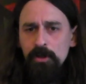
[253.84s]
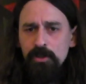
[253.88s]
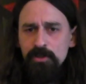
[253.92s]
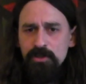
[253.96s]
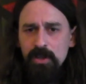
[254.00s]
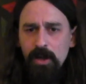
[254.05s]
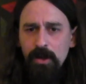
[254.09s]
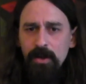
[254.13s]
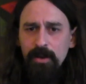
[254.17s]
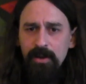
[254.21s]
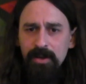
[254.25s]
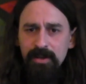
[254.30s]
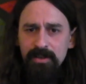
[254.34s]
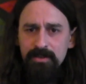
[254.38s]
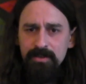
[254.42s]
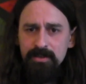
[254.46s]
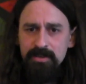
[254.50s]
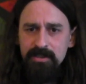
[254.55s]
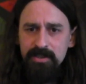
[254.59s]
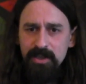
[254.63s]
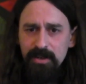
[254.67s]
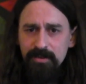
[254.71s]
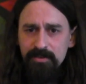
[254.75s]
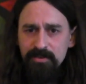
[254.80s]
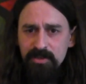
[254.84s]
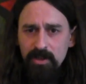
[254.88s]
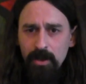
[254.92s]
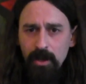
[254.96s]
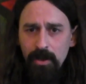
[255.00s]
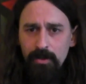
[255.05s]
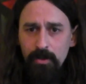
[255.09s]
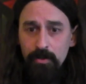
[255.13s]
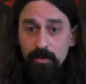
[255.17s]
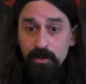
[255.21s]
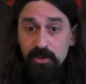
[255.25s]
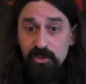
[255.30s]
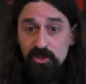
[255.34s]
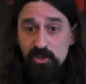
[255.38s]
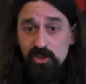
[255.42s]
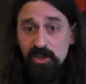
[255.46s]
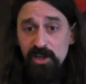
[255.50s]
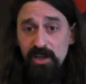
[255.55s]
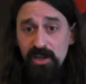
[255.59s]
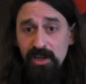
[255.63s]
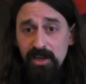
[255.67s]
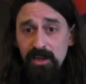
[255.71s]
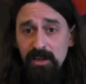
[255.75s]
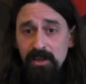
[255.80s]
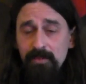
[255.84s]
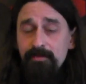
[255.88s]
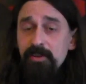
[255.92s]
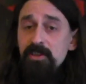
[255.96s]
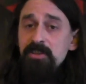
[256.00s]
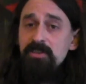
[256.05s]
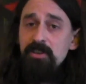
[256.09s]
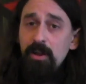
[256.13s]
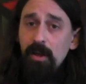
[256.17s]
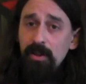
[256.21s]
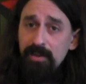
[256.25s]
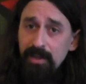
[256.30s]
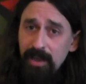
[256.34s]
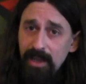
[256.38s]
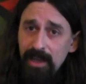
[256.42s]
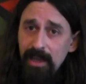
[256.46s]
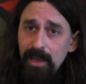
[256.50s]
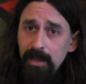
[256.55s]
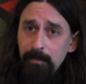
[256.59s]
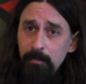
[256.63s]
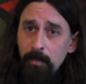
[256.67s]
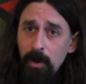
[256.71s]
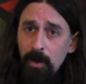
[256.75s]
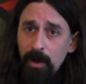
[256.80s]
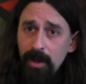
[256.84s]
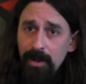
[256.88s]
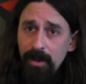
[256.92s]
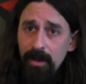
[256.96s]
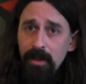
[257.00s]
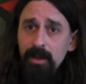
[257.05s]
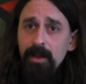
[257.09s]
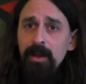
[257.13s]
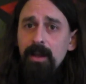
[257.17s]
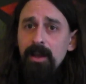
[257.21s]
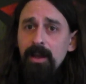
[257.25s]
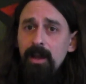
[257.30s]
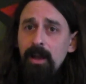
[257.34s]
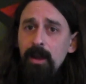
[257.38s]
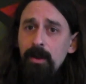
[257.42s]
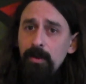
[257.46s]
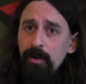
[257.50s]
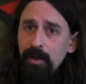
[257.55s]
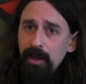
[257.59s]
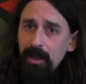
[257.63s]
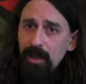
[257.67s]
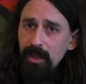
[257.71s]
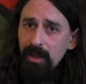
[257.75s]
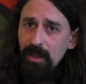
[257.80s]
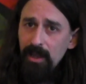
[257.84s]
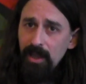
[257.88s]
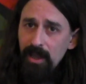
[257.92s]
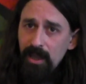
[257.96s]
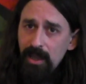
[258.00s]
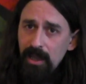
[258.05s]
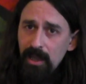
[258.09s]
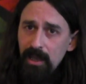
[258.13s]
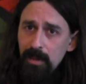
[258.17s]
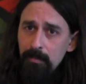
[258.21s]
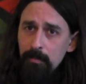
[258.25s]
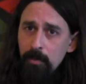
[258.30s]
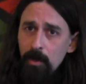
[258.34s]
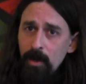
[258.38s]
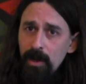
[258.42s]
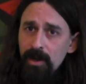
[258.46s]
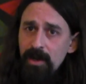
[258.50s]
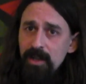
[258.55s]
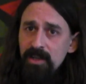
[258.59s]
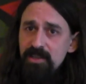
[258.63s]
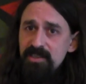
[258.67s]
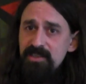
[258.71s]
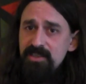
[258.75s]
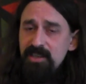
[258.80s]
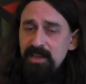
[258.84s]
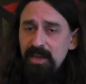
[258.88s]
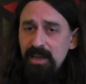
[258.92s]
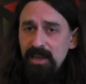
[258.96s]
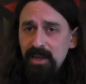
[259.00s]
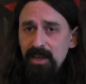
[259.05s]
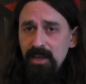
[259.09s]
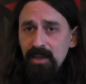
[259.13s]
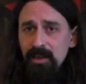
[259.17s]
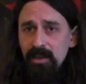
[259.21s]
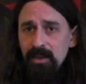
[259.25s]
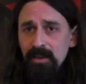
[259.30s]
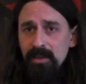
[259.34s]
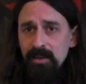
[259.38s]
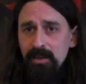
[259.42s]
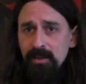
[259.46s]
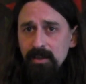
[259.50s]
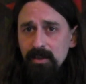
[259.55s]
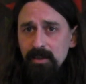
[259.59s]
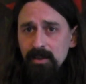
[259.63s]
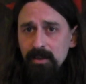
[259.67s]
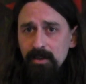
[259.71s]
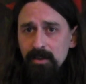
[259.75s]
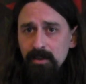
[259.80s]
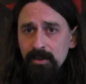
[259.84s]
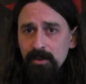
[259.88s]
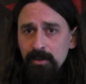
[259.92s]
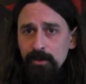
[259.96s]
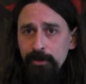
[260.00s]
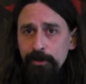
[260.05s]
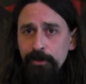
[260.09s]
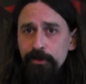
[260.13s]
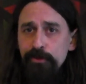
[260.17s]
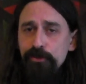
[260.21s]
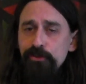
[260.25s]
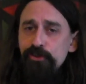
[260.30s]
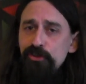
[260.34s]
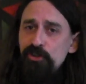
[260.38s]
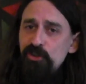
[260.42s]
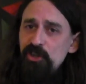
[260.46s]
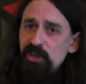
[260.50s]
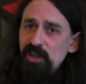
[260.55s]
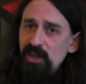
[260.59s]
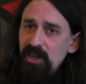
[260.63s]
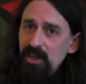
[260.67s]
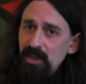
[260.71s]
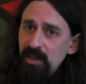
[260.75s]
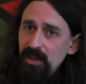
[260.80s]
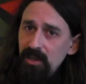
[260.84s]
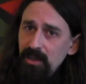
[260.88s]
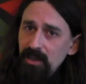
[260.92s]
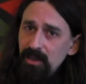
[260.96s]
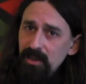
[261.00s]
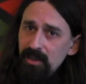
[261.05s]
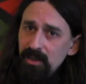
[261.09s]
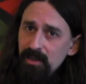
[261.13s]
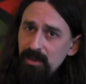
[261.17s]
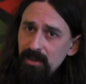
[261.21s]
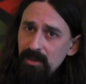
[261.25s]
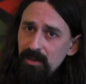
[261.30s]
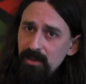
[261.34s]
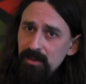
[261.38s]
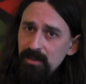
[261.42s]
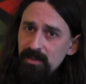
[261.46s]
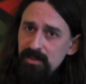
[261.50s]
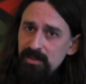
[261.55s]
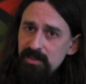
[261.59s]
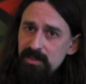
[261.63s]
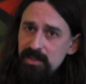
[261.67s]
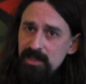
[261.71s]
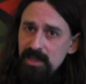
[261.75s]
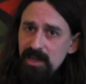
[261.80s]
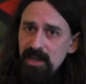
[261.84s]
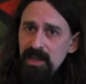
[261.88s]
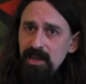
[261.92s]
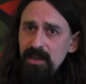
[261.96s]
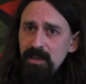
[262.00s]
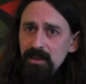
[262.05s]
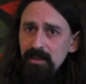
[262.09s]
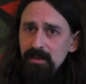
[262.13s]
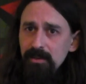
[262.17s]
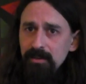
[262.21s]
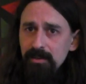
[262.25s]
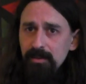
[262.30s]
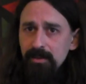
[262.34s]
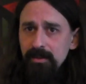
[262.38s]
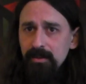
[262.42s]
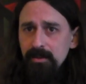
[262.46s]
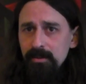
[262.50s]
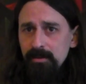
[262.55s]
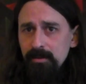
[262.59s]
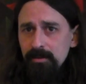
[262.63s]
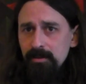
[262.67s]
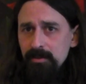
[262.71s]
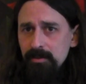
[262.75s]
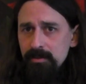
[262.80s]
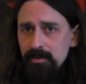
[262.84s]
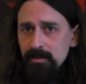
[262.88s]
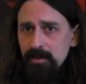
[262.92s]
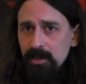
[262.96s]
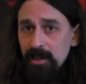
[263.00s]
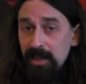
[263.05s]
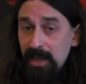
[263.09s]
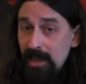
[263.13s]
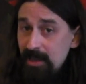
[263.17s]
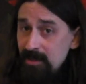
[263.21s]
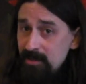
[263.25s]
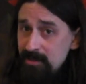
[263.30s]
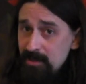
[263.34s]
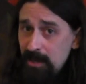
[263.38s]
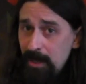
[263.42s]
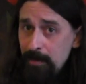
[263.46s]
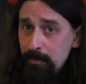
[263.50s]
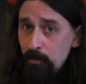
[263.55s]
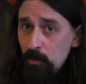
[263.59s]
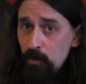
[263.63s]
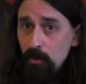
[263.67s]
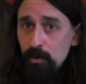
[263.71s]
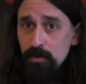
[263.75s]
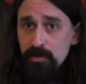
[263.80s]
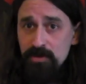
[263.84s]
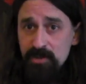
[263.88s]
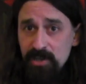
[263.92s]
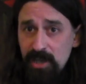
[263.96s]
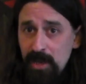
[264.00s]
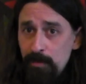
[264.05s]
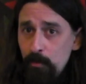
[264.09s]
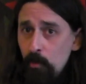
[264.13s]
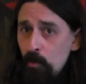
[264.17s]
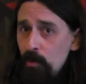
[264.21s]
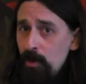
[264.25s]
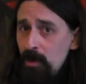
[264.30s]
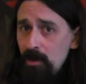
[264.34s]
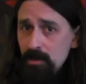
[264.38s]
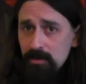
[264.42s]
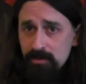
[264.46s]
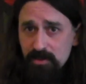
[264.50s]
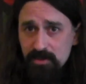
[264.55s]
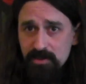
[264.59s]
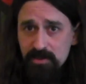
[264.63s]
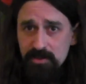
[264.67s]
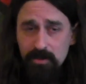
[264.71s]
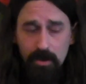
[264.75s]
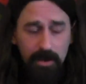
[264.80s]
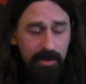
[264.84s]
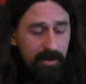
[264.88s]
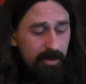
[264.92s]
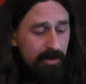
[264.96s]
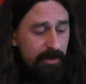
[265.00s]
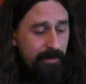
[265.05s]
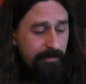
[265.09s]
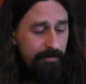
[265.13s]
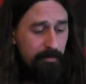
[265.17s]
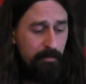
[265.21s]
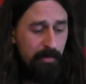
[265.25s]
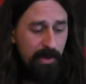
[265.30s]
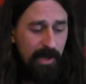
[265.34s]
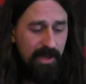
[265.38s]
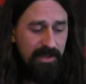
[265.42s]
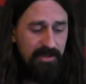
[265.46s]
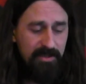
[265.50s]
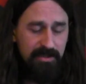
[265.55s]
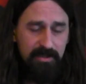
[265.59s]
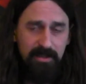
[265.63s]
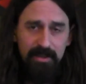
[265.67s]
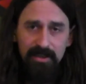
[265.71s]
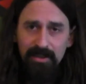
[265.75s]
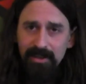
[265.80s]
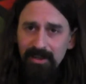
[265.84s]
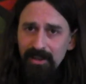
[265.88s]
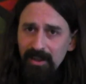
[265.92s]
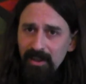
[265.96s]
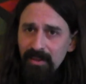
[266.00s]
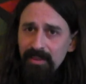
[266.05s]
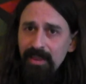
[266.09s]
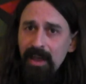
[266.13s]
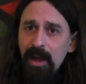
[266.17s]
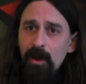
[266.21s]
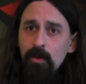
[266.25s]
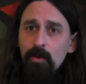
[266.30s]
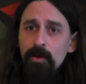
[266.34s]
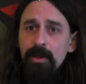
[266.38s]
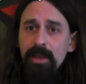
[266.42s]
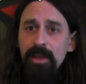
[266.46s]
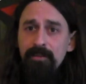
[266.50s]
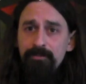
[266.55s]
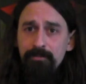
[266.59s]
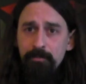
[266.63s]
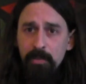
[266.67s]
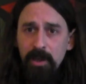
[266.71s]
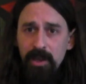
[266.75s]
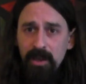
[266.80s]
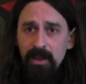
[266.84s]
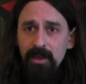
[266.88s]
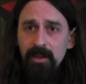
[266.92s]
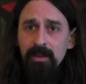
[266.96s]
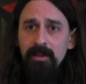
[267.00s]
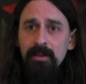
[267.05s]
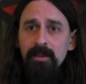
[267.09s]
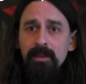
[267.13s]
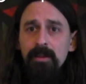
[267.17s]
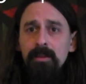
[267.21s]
So instead of starting on the G, if I start on the E minor and go E minor, C, G, D, again same chord, same order, just starting in a different place, that will give me,